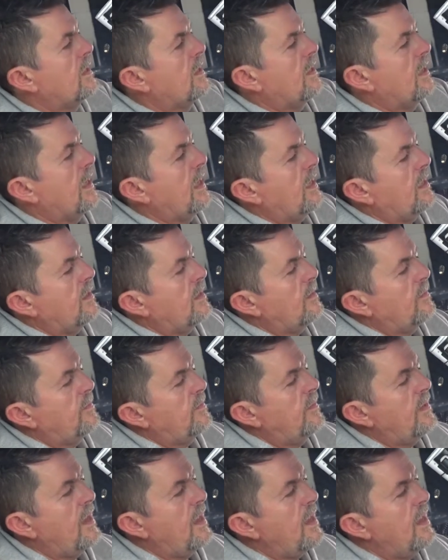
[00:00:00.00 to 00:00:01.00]
hang it up
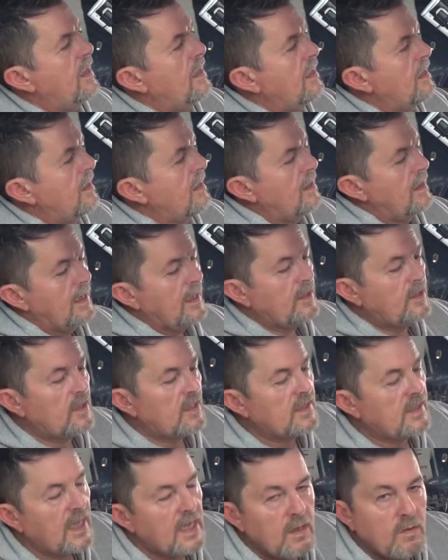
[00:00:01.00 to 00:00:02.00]
there. Let's
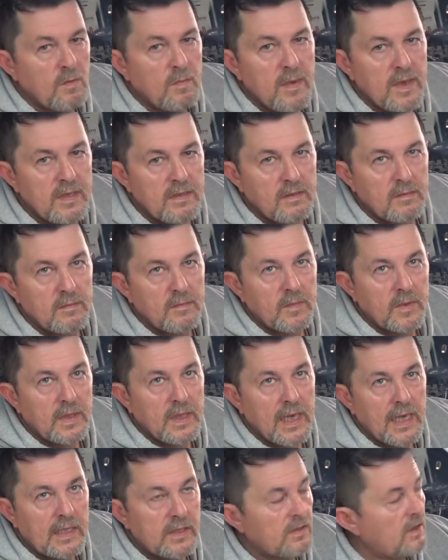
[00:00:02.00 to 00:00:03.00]
just say you were messing with
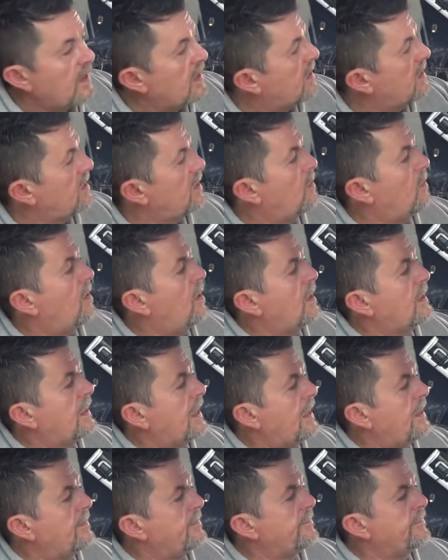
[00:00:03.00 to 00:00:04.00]
electronics and you wanted
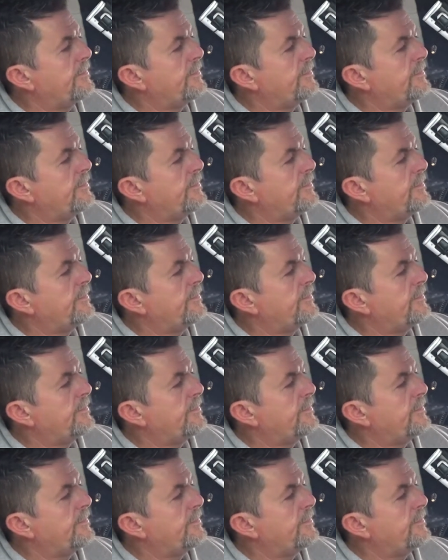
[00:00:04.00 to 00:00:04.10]
it